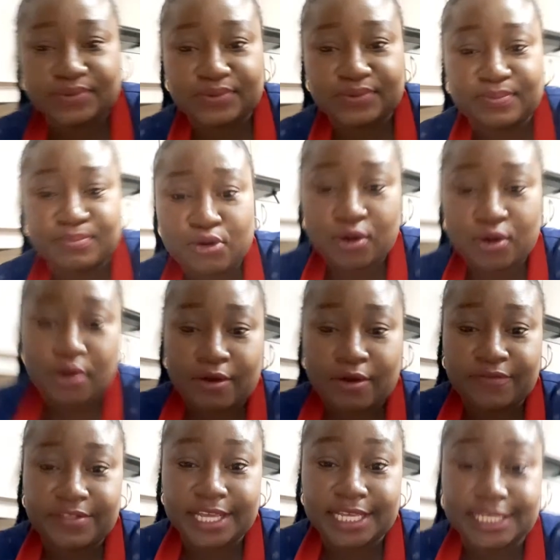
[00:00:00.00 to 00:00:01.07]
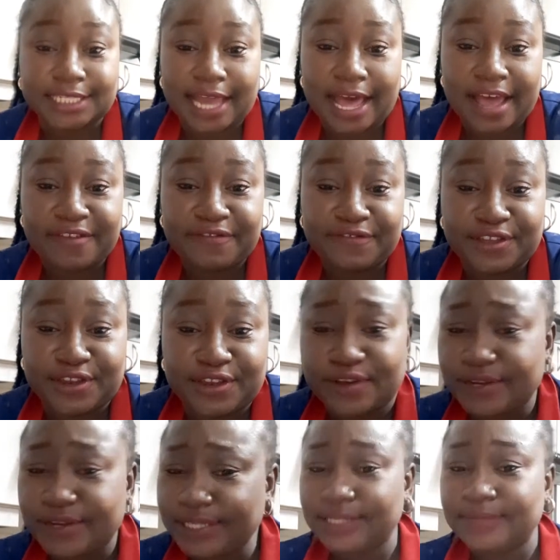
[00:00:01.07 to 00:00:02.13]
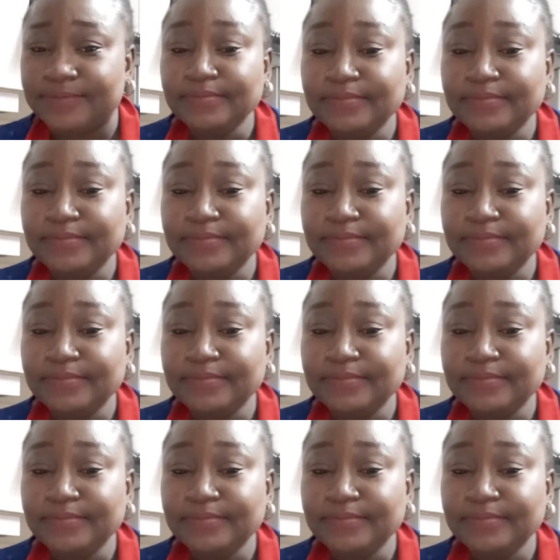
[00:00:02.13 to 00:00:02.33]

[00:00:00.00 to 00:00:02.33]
more of these live videos,